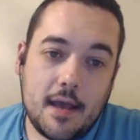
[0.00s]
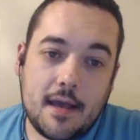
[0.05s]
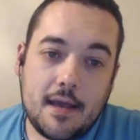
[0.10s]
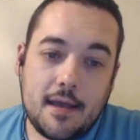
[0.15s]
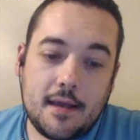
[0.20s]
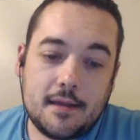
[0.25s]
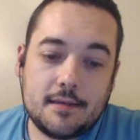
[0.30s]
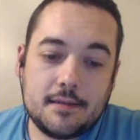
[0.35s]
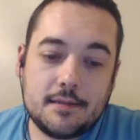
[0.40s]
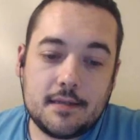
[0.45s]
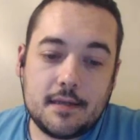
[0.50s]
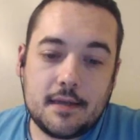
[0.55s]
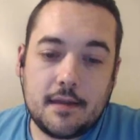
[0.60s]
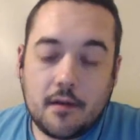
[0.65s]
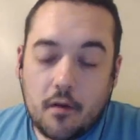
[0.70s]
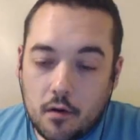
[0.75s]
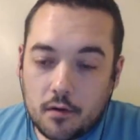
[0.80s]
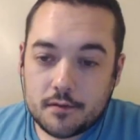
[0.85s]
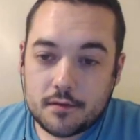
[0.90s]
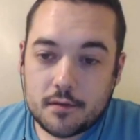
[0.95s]
And
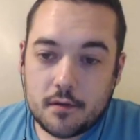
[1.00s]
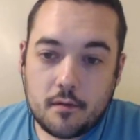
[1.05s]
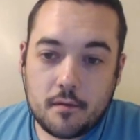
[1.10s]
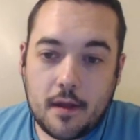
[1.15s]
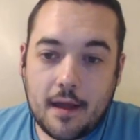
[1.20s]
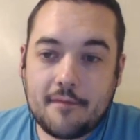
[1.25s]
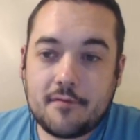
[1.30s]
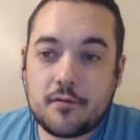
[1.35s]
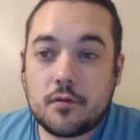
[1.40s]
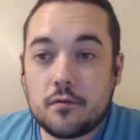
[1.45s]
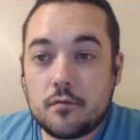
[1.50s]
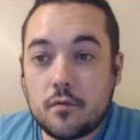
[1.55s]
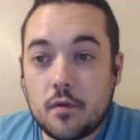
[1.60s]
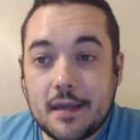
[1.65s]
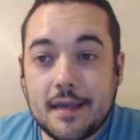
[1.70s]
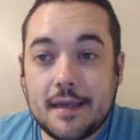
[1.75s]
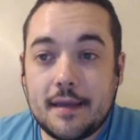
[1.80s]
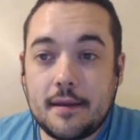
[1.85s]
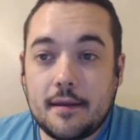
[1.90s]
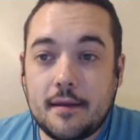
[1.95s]
also after
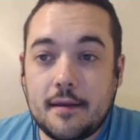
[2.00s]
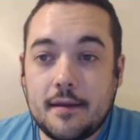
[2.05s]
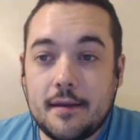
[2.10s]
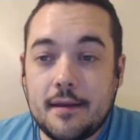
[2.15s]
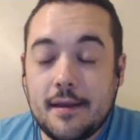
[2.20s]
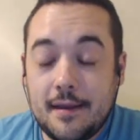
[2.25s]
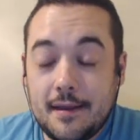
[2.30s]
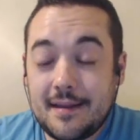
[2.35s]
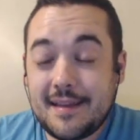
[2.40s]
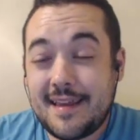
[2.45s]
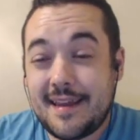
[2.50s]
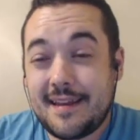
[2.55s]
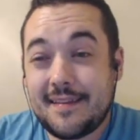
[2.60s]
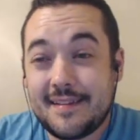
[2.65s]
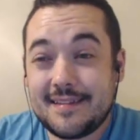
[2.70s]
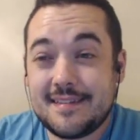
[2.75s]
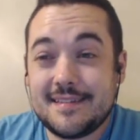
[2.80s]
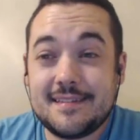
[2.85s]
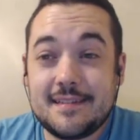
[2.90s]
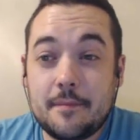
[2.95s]
looking, and again,
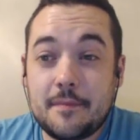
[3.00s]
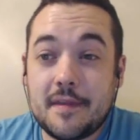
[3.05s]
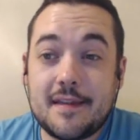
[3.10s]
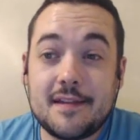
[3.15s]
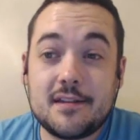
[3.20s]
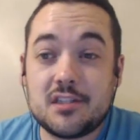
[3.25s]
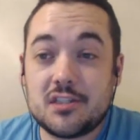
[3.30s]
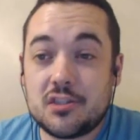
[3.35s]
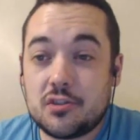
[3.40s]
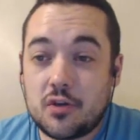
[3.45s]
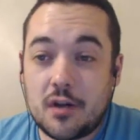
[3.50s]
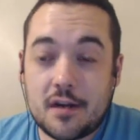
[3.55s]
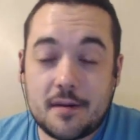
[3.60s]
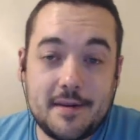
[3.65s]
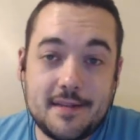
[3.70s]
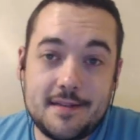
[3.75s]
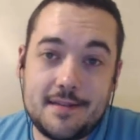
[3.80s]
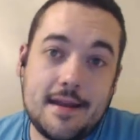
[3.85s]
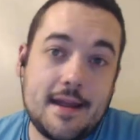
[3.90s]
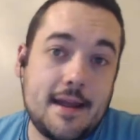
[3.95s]
this is something that just
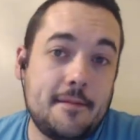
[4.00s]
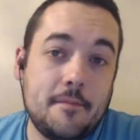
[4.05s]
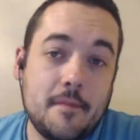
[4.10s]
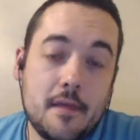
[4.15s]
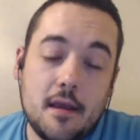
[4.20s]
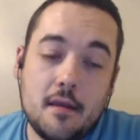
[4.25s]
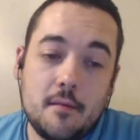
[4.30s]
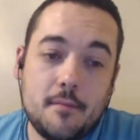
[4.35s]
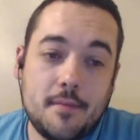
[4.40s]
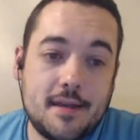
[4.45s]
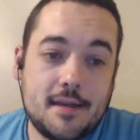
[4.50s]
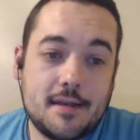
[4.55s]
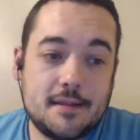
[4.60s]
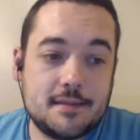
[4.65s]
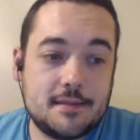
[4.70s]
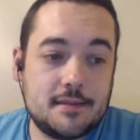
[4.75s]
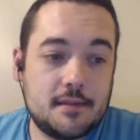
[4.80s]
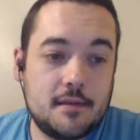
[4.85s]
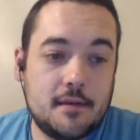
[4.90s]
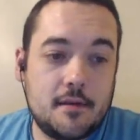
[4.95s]
struck me today
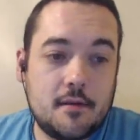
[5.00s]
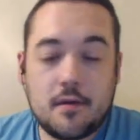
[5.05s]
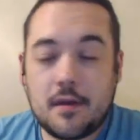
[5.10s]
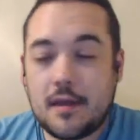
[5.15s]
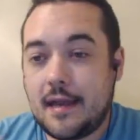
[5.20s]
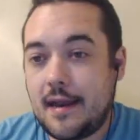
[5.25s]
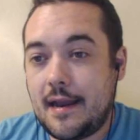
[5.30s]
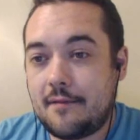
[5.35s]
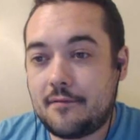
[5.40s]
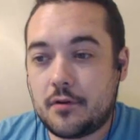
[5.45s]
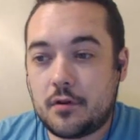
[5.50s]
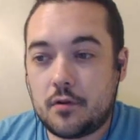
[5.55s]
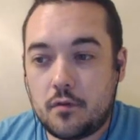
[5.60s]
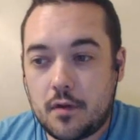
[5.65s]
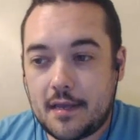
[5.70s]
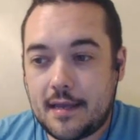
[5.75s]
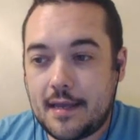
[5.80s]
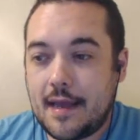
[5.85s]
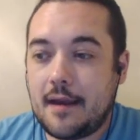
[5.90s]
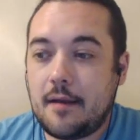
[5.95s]
because, again, after
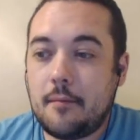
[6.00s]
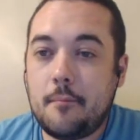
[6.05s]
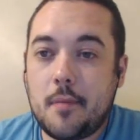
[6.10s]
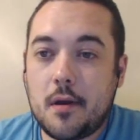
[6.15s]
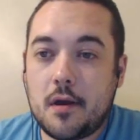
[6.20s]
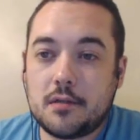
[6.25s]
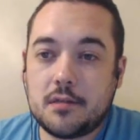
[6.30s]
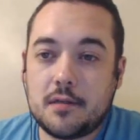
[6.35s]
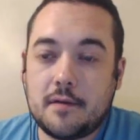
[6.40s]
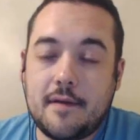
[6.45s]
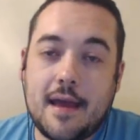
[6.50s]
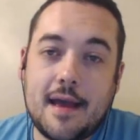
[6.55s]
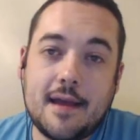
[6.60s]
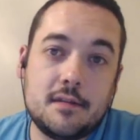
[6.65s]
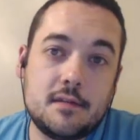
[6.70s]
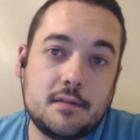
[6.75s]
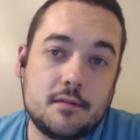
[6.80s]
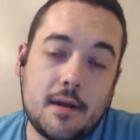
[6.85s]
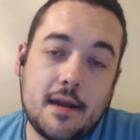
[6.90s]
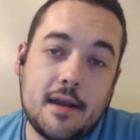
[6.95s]
looking at a bunch of
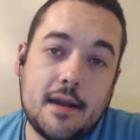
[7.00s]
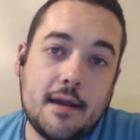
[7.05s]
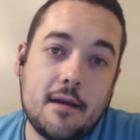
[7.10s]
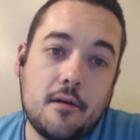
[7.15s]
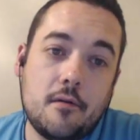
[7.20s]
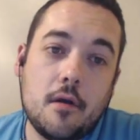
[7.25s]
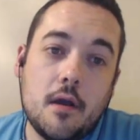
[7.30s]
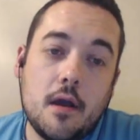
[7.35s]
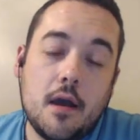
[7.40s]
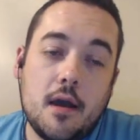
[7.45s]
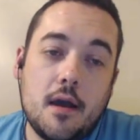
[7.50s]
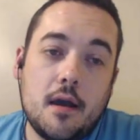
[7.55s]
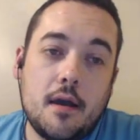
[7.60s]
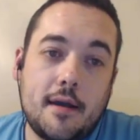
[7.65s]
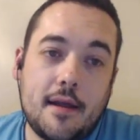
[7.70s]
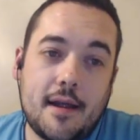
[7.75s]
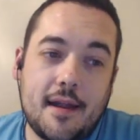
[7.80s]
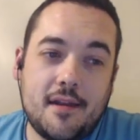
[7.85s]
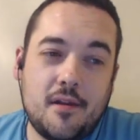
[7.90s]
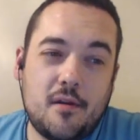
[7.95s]
ads right now,
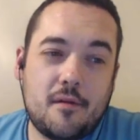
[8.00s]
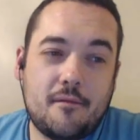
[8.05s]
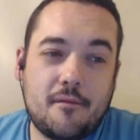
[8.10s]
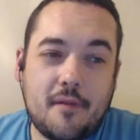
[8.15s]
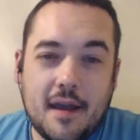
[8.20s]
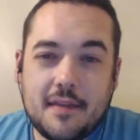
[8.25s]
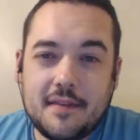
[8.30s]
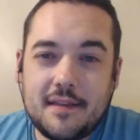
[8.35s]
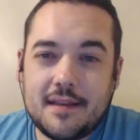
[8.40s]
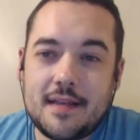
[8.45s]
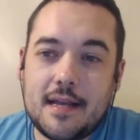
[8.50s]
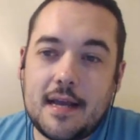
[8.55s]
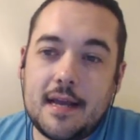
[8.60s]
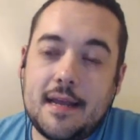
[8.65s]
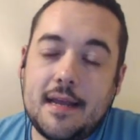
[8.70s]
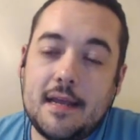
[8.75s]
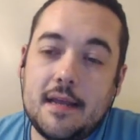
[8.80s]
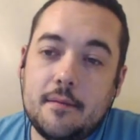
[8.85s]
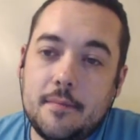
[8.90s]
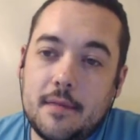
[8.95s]
it finally
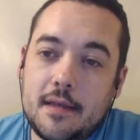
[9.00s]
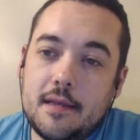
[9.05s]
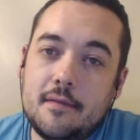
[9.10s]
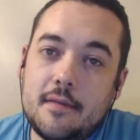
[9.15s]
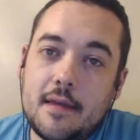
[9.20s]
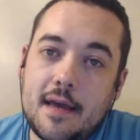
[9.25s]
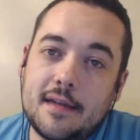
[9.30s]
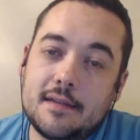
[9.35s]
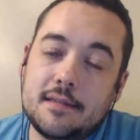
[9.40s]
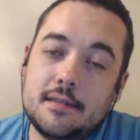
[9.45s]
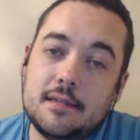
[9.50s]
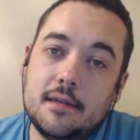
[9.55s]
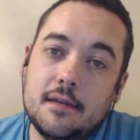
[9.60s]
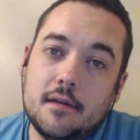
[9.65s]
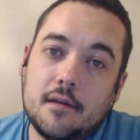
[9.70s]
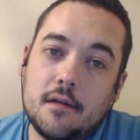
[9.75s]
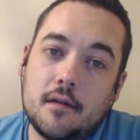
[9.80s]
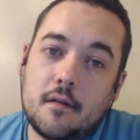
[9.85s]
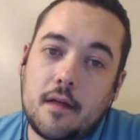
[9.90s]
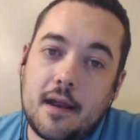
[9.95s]
kind of hit me that
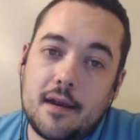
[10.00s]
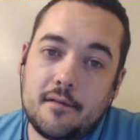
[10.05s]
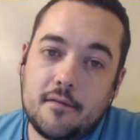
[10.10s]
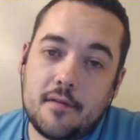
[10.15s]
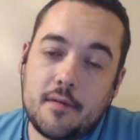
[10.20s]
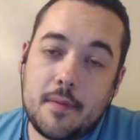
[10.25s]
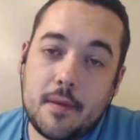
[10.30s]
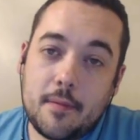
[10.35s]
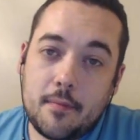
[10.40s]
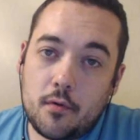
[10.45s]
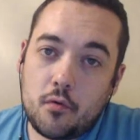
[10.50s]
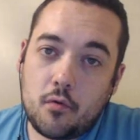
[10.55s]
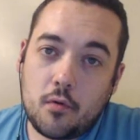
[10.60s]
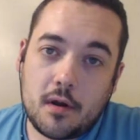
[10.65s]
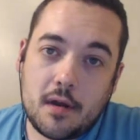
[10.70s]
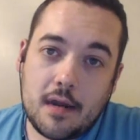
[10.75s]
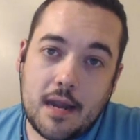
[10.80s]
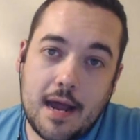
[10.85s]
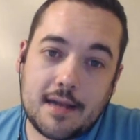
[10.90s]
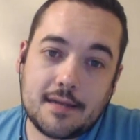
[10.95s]
a lot of the people who
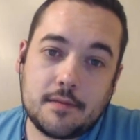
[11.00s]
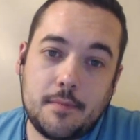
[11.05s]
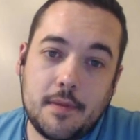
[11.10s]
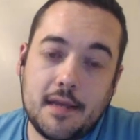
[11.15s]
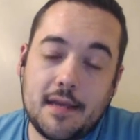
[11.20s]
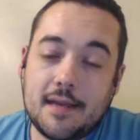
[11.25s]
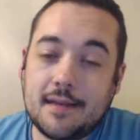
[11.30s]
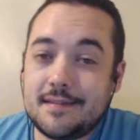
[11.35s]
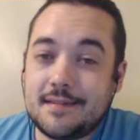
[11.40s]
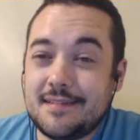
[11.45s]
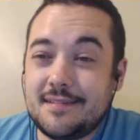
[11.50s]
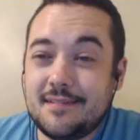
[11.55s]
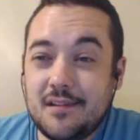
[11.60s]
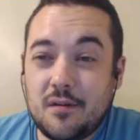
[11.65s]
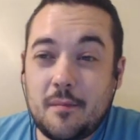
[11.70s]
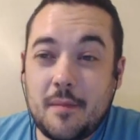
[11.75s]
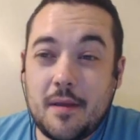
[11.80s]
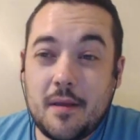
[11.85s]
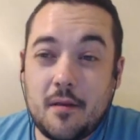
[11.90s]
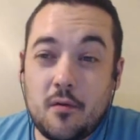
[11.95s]
are not being as,
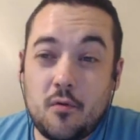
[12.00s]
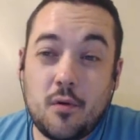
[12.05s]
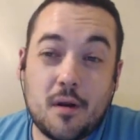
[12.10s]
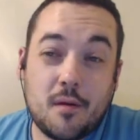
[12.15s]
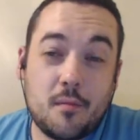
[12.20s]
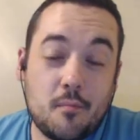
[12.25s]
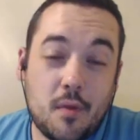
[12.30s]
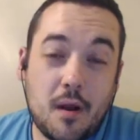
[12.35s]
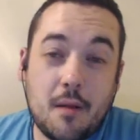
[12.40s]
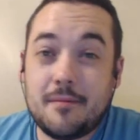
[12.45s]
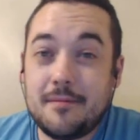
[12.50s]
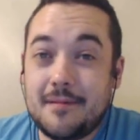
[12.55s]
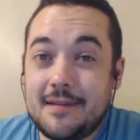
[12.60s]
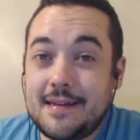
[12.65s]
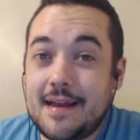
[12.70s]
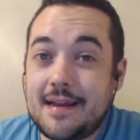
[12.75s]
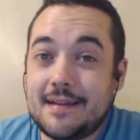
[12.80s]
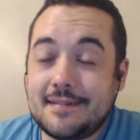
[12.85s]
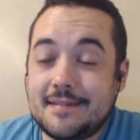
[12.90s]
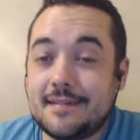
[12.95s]
who are probably
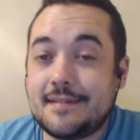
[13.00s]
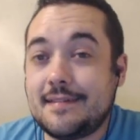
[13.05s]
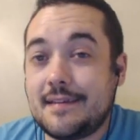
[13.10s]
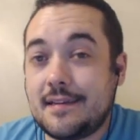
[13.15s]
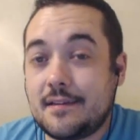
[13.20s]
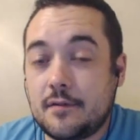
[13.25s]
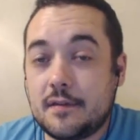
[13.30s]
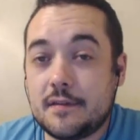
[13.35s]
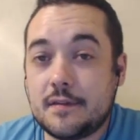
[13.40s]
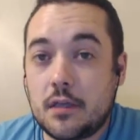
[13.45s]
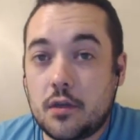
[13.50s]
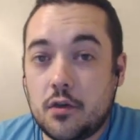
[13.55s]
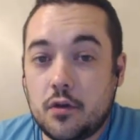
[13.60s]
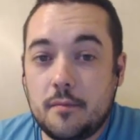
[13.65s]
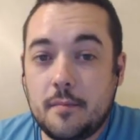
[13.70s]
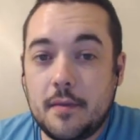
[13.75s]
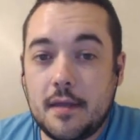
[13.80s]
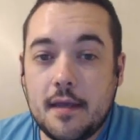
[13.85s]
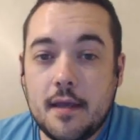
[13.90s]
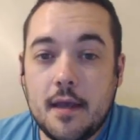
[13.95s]
not as successful as they
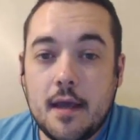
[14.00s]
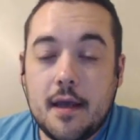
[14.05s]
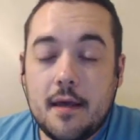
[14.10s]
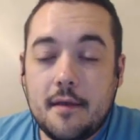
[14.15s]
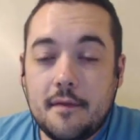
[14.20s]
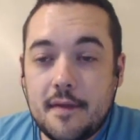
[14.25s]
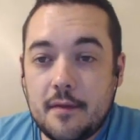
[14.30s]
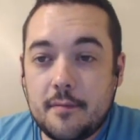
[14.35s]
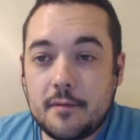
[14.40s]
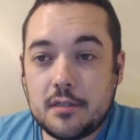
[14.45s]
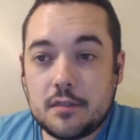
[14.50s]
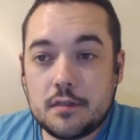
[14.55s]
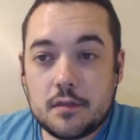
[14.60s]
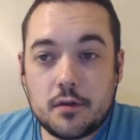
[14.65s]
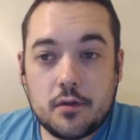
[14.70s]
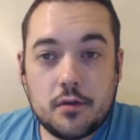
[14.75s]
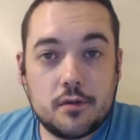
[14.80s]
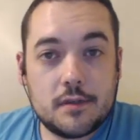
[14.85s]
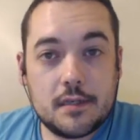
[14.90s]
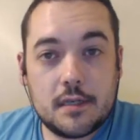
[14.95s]
could be, the images
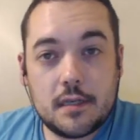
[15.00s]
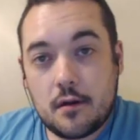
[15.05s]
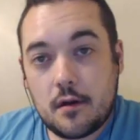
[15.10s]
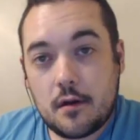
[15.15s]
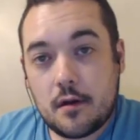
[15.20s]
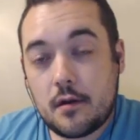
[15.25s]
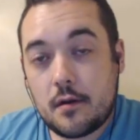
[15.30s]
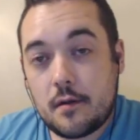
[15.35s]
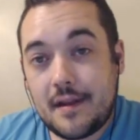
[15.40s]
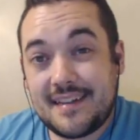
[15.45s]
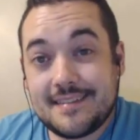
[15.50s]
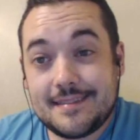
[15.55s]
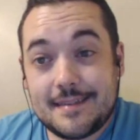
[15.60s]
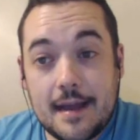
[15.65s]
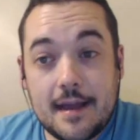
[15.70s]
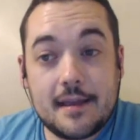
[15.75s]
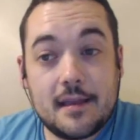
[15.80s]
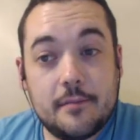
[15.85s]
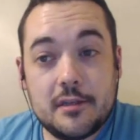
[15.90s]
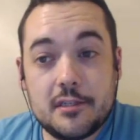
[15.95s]
they're using are like
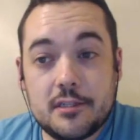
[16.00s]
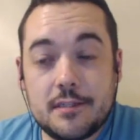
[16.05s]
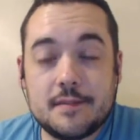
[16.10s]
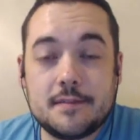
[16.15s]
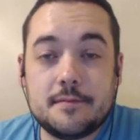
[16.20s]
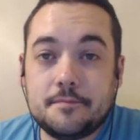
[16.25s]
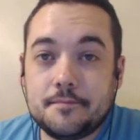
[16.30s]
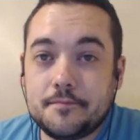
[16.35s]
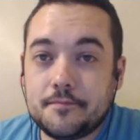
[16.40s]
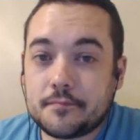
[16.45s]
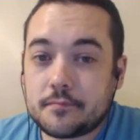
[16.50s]
stock images.